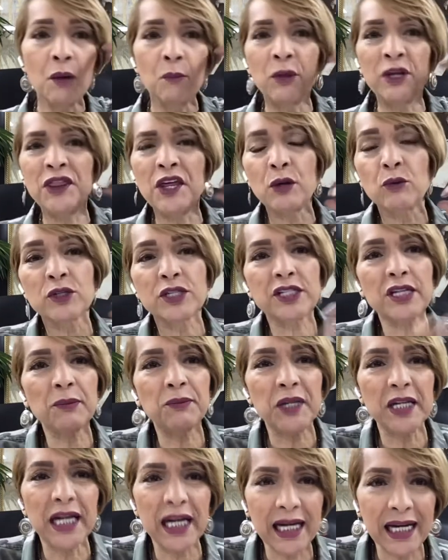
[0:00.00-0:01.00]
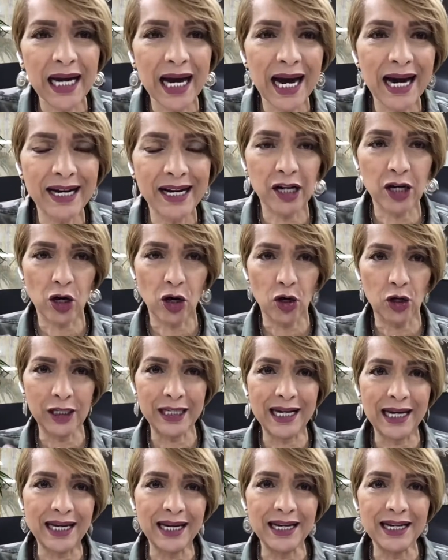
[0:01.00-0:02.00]
but there was something that God had called
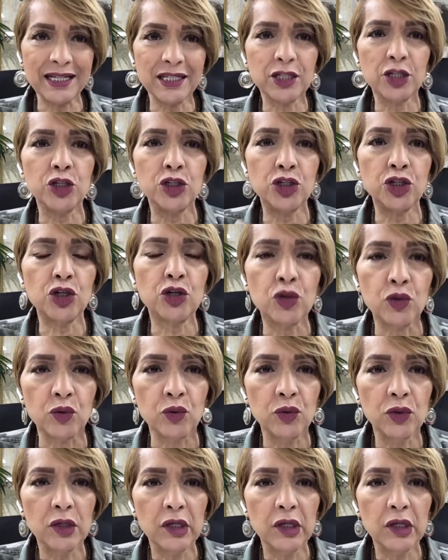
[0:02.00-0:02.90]
Gideon to do.